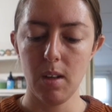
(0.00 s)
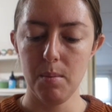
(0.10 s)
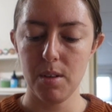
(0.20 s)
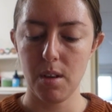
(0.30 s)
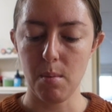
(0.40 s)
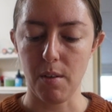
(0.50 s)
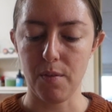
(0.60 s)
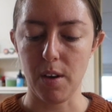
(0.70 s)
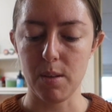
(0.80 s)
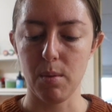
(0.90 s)
Let me just go to my
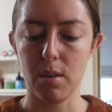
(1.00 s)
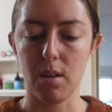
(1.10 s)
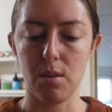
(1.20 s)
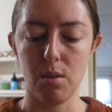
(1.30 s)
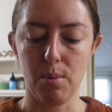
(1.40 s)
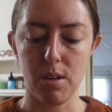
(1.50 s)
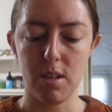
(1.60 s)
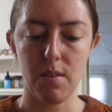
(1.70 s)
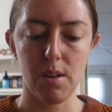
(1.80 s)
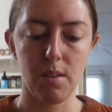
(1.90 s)
Facebook because I do post
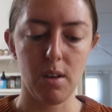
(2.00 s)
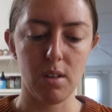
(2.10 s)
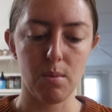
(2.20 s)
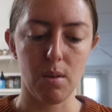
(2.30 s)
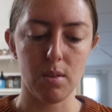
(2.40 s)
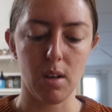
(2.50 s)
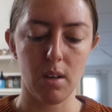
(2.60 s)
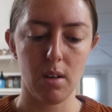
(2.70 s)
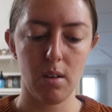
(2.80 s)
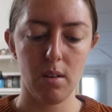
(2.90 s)
everything on there as well. It's
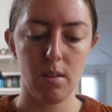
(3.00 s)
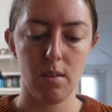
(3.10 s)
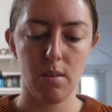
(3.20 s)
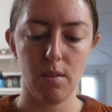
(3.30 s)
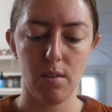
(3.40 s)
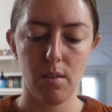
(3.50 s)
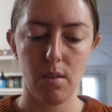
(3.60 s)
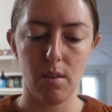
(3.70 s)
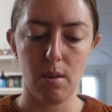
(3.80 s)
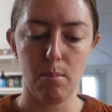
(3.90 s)
like a
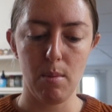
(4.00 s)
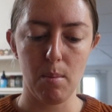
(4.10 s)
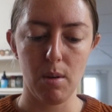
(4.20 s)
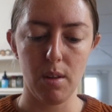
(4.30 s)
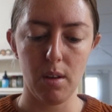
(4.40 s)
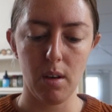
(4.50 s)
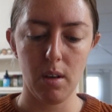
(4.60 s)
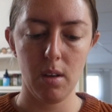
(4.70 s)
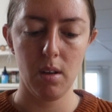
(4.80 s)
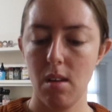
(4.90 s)
memory thing.